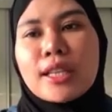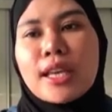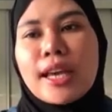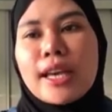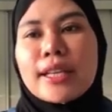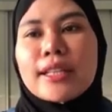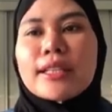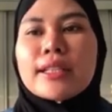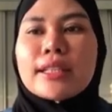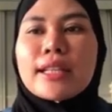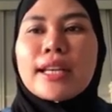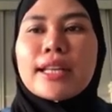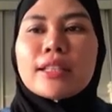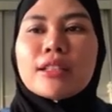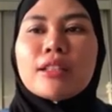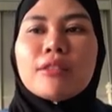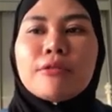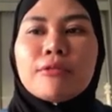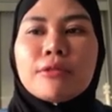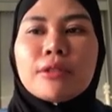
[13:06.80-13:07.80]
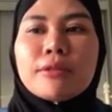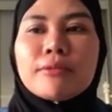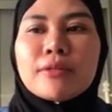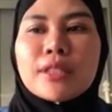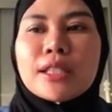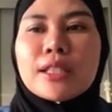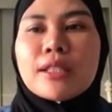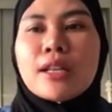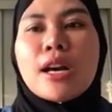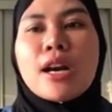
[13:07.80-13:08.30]
and
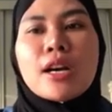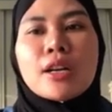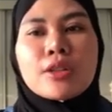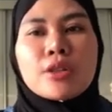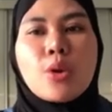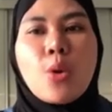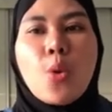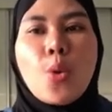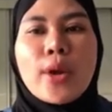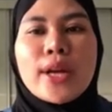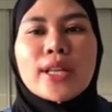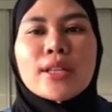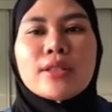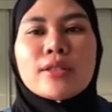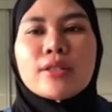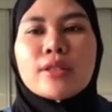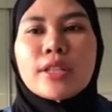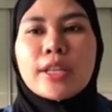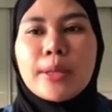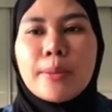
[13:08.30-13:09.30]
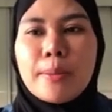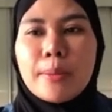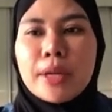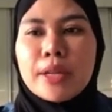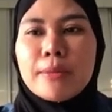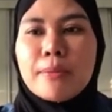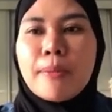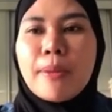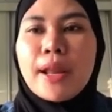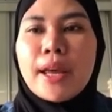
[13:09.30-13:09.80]
1950s, sewage
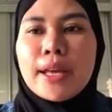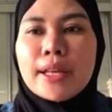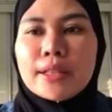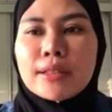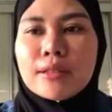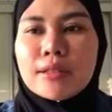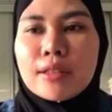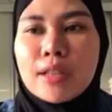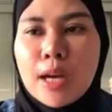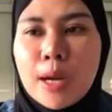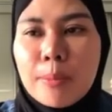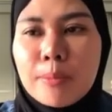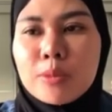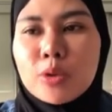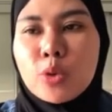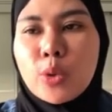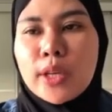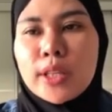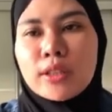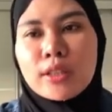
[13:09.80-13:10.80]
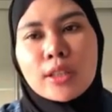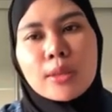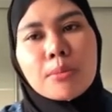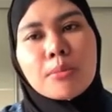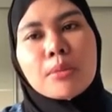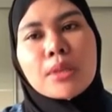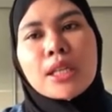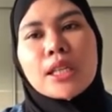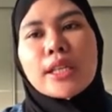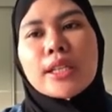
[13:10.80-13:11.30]
treatment plant dumped 20
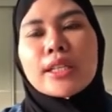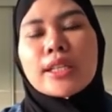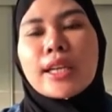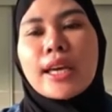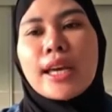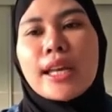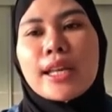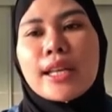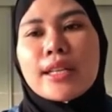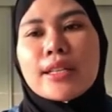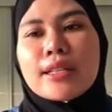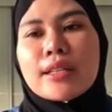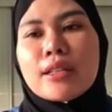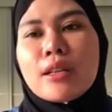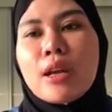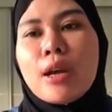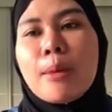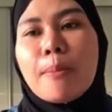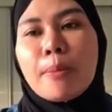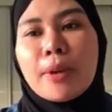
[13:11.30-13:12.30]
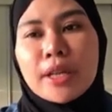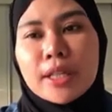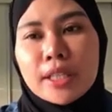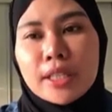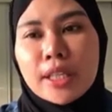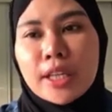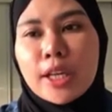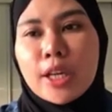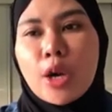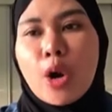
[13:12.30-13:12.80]
million gallons per
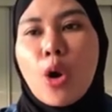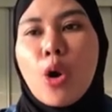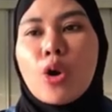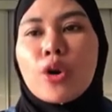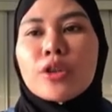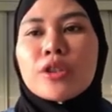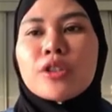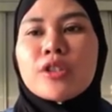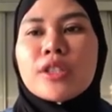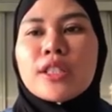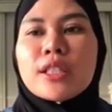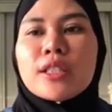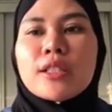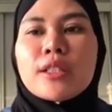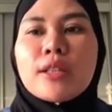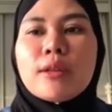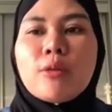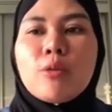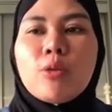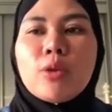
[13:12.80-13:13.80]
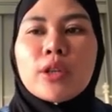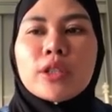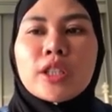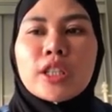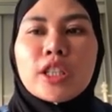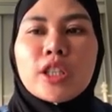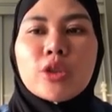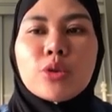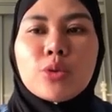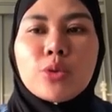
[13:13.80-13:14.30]
day or treated water
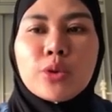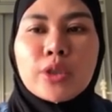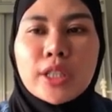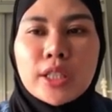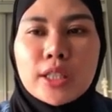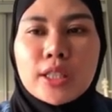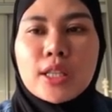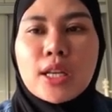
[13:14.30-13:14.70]
into it.